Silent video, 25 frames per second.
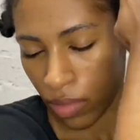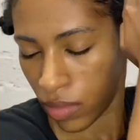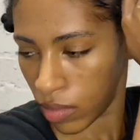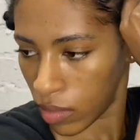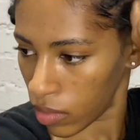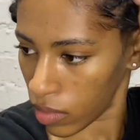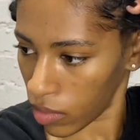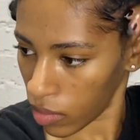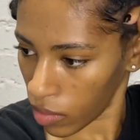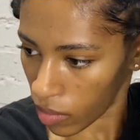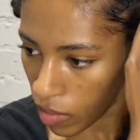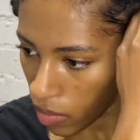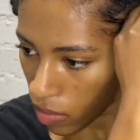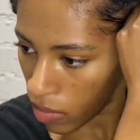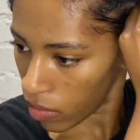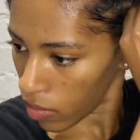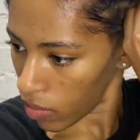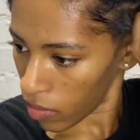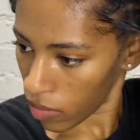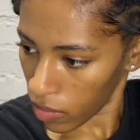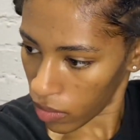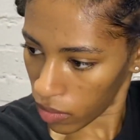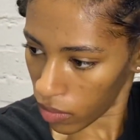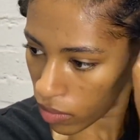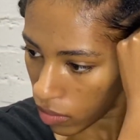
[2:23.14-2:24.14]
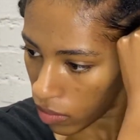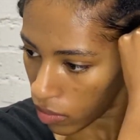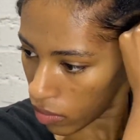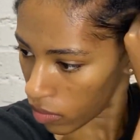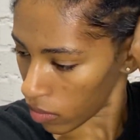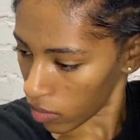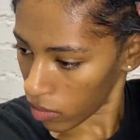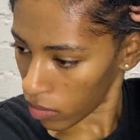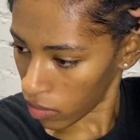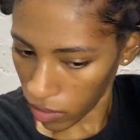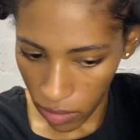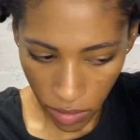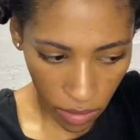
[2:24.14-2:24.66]
using
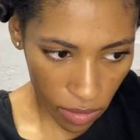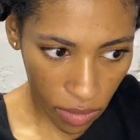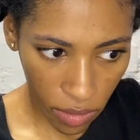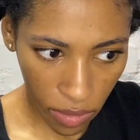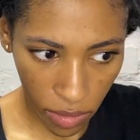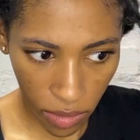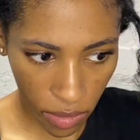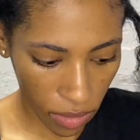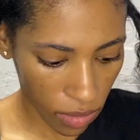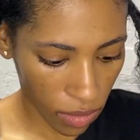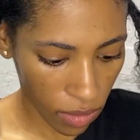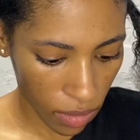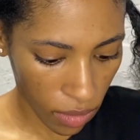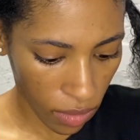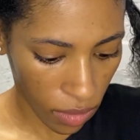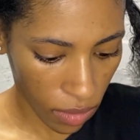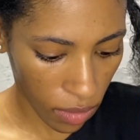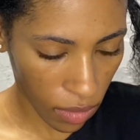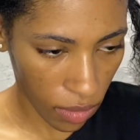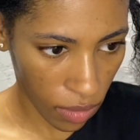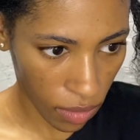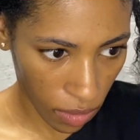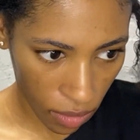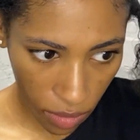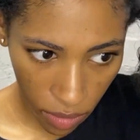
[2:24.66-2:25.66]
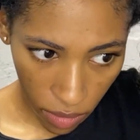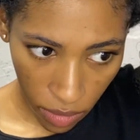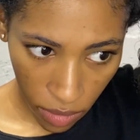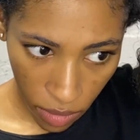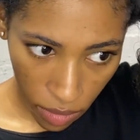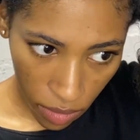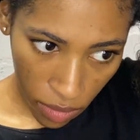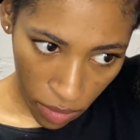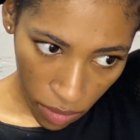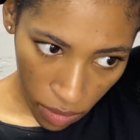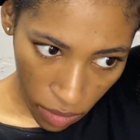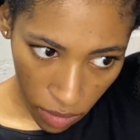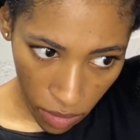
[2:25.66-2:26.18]
the Isoplus
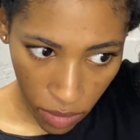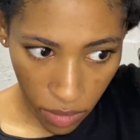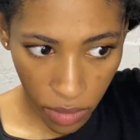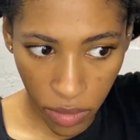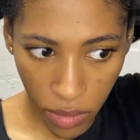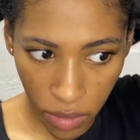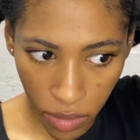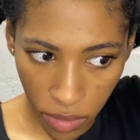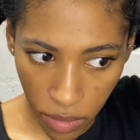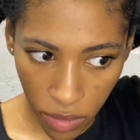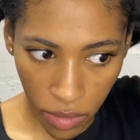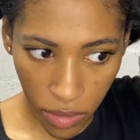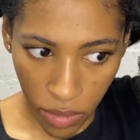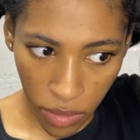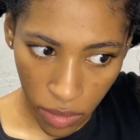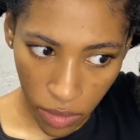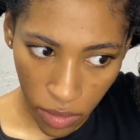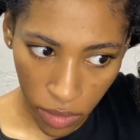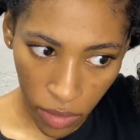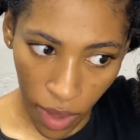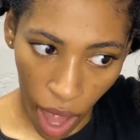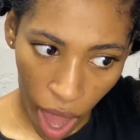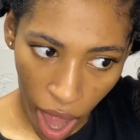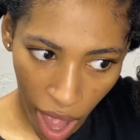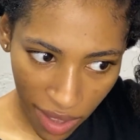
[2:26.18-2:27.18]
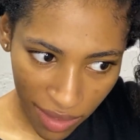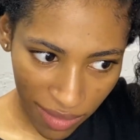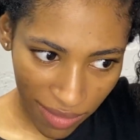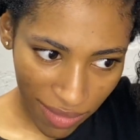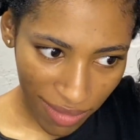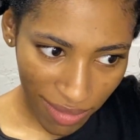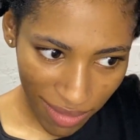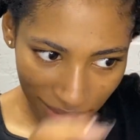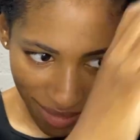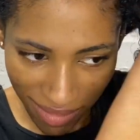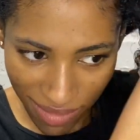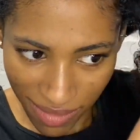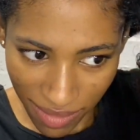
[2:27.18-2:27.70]
hairline
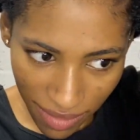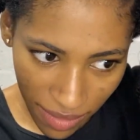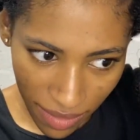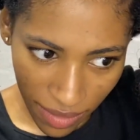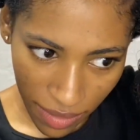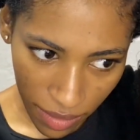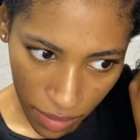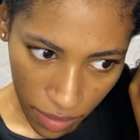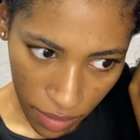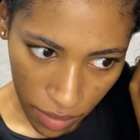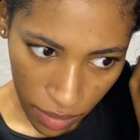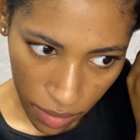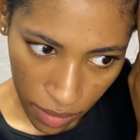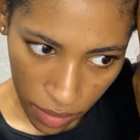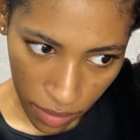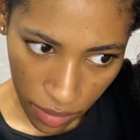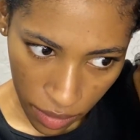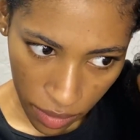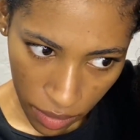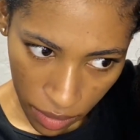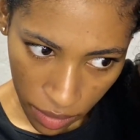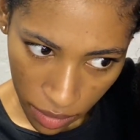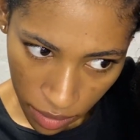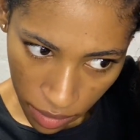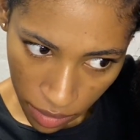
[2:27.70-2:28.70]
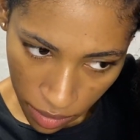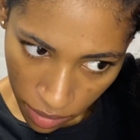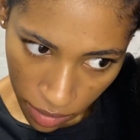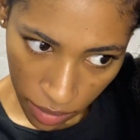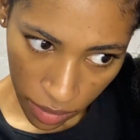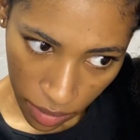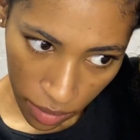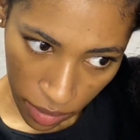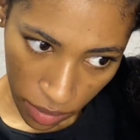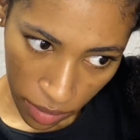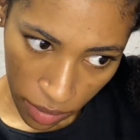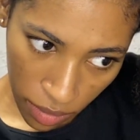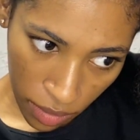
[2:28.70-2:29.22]
and edge holding gel.
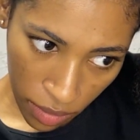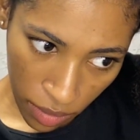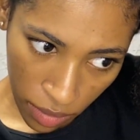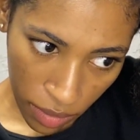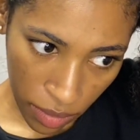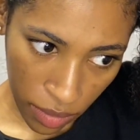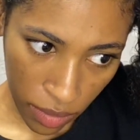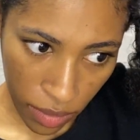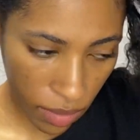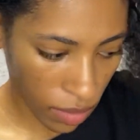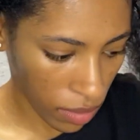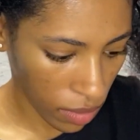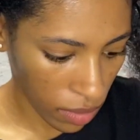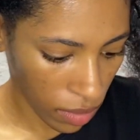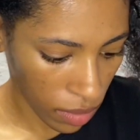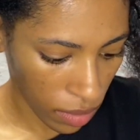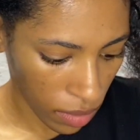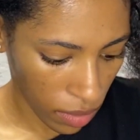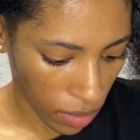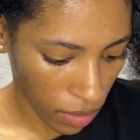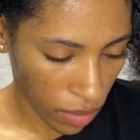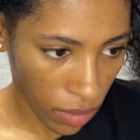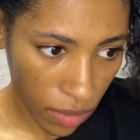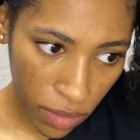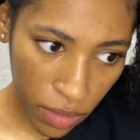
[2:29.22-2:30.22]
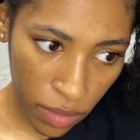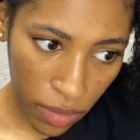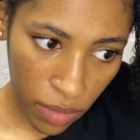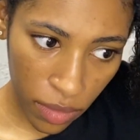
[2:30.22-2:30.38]
Anyways, we're